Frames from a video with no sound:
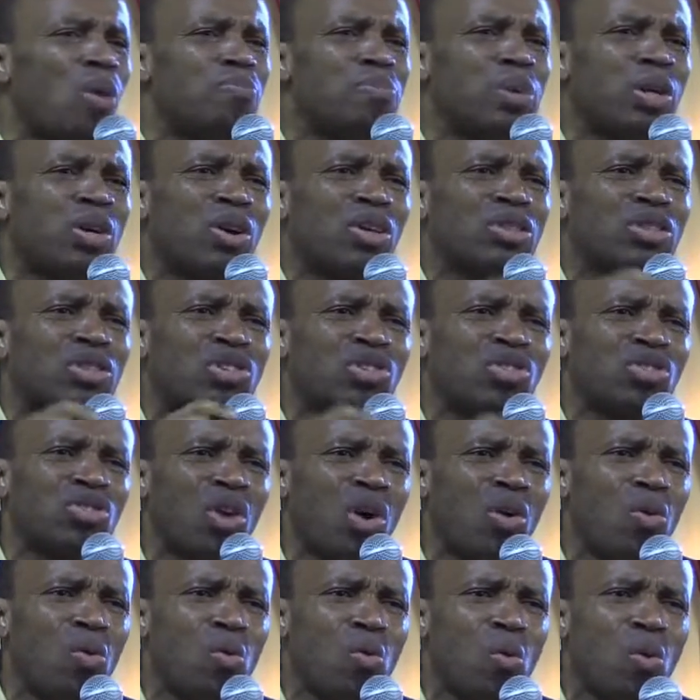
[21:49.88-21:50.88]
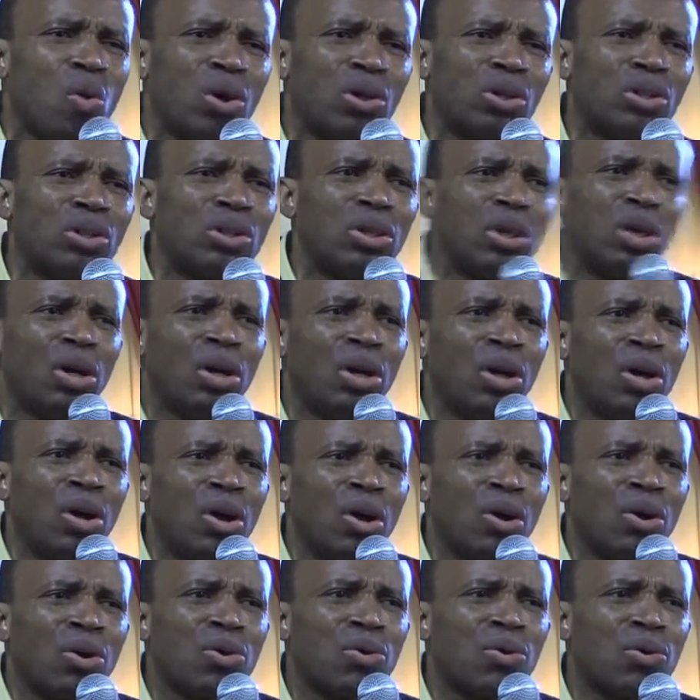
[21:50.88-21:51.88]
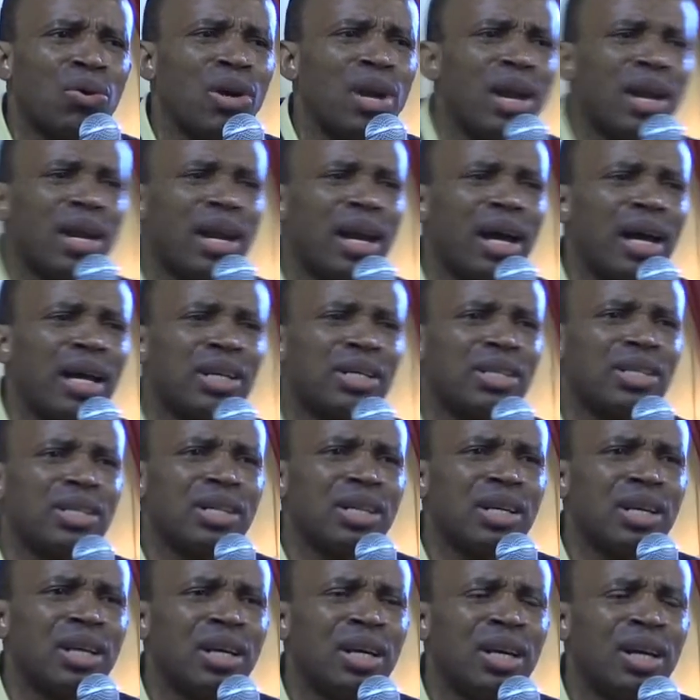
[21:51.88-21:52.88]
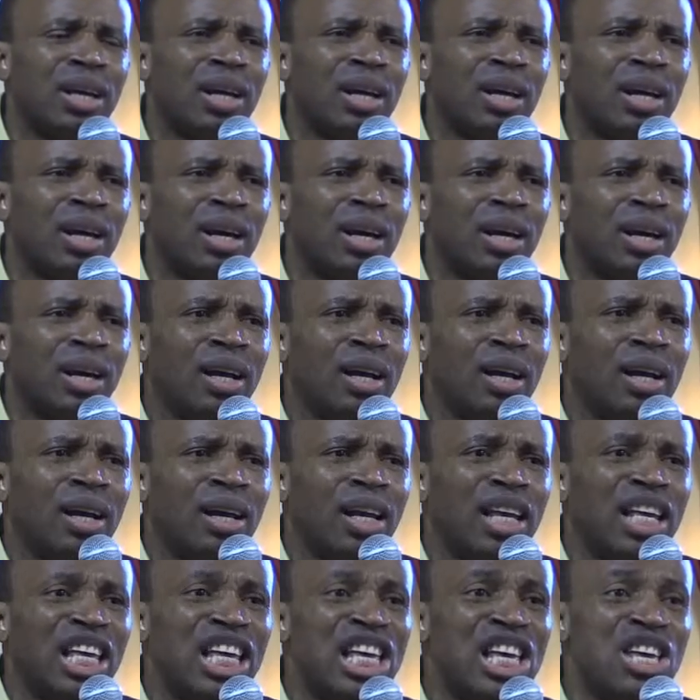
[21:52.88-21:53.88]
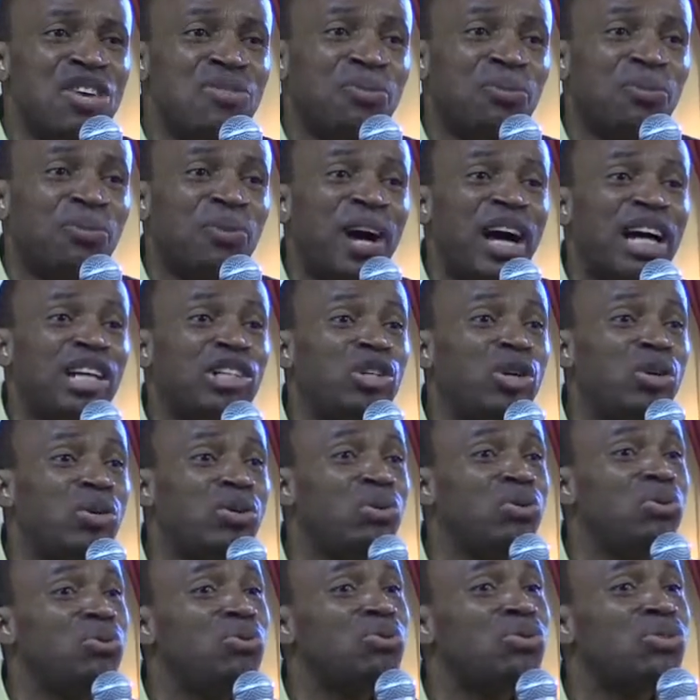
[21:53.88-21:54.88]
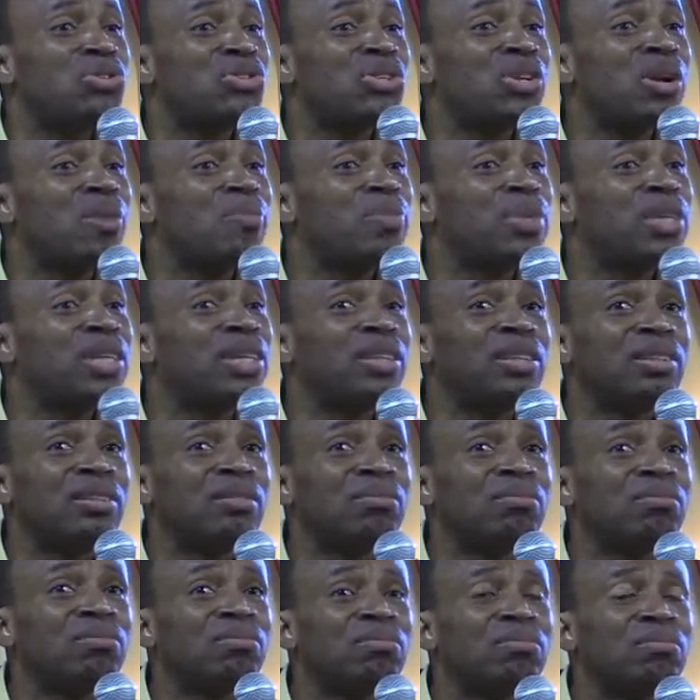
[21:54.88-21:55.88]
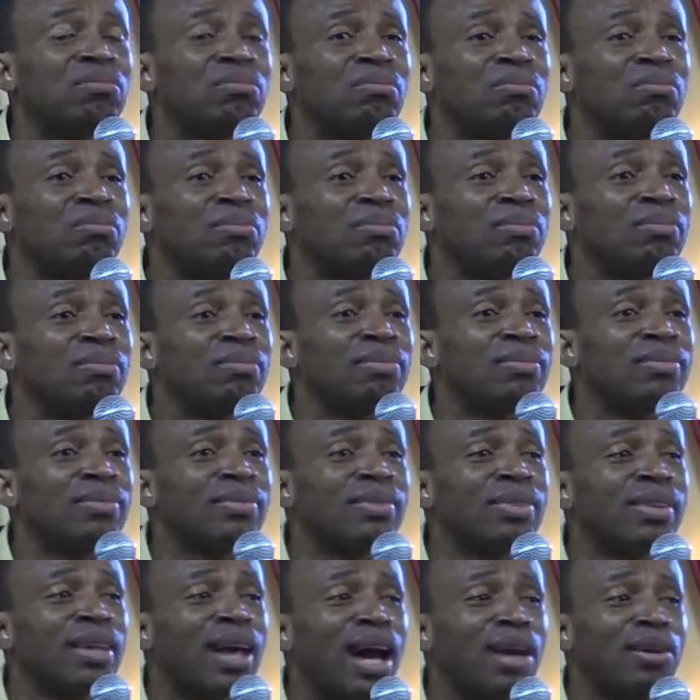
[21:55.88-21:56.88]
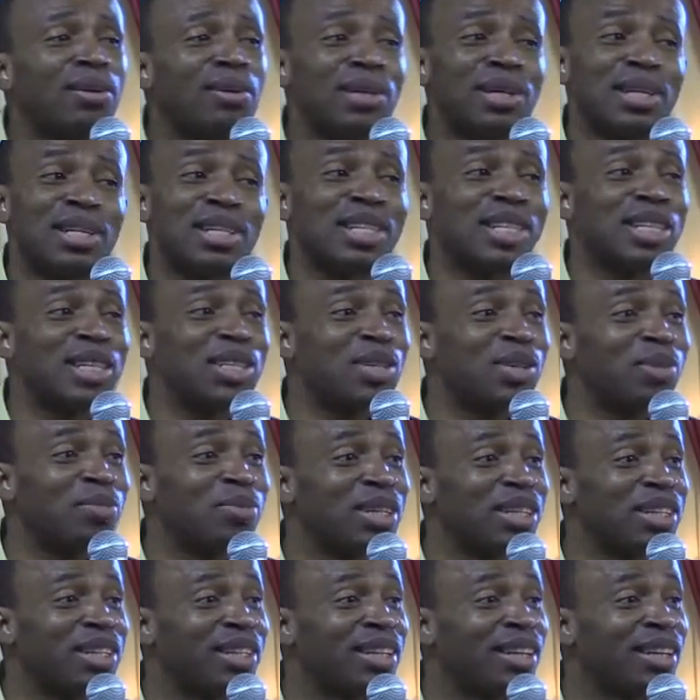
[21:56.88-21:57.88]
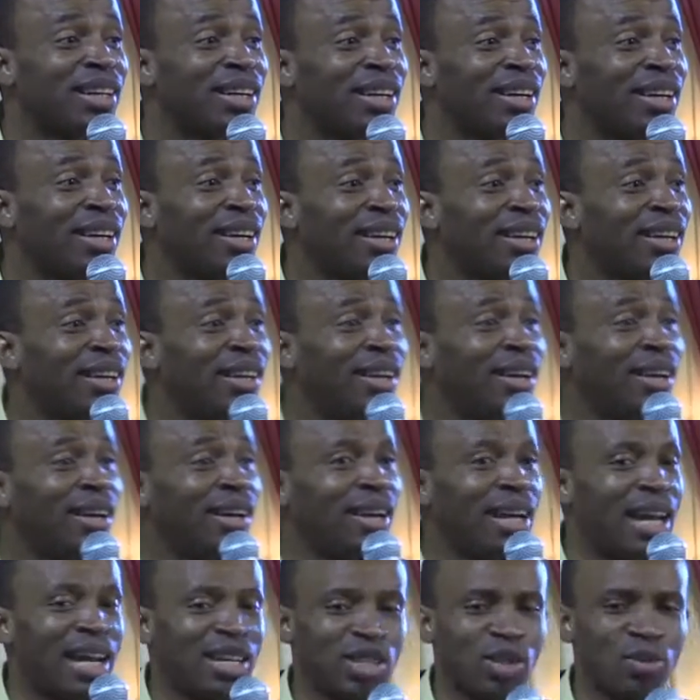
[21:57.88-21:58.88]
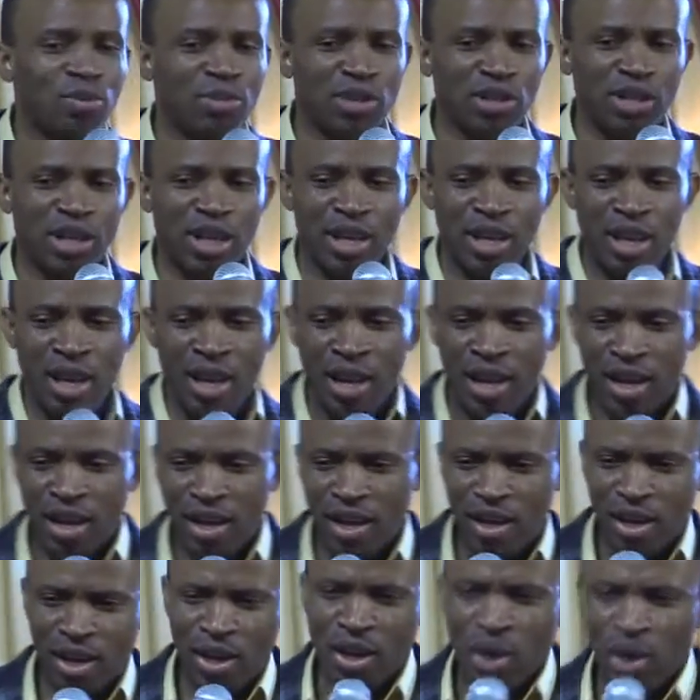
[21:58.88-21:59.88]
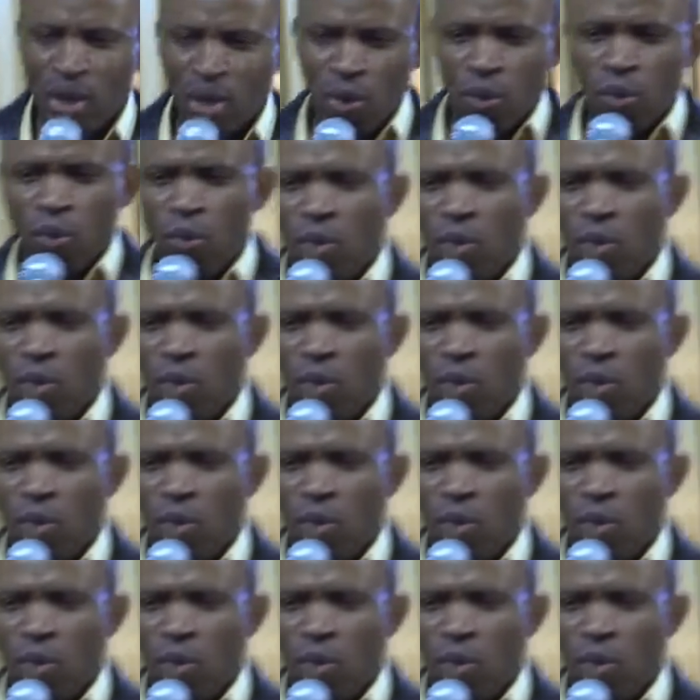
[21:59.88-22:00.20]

the law because someone realized if I don't do something, ah. are you listening to me? Like somebody said, eh,